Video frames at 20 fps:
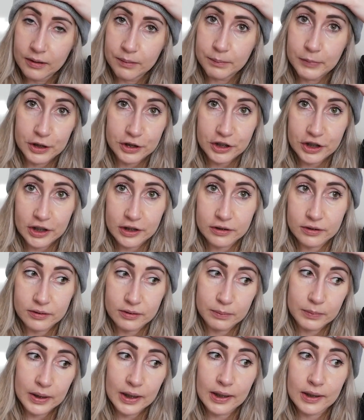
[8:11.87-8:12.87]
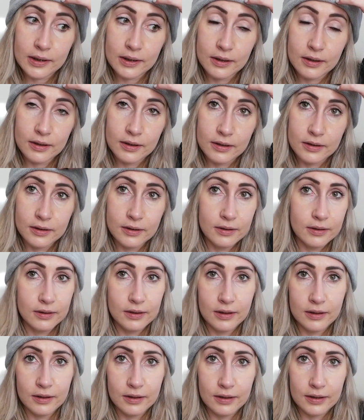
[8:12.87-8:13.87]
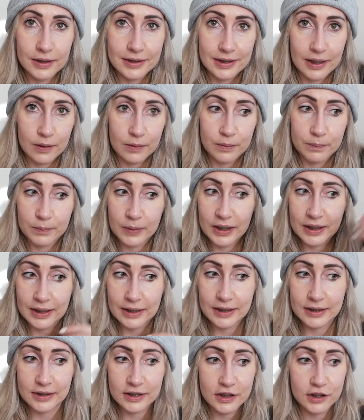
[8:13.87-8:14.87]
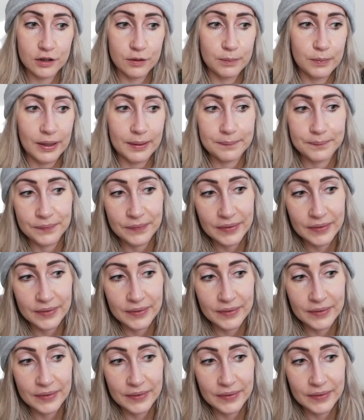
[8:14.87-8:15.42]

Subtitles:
milkshakes or something, because that would make it easy too. But